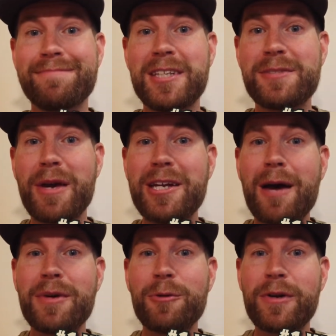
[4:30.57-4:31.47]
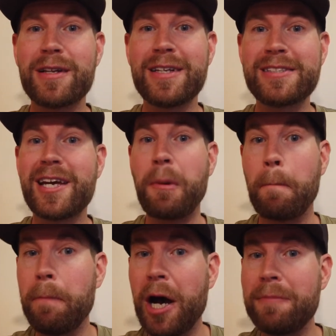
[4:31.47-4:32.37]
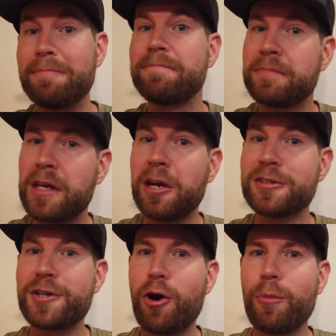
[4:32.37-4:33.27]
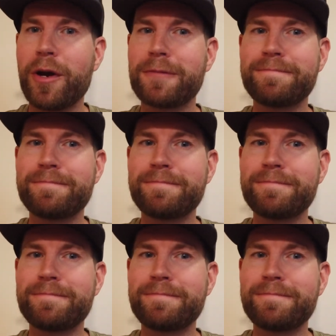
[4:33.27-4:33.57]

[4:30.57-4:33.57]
This may not be realistic, but here's to hoping.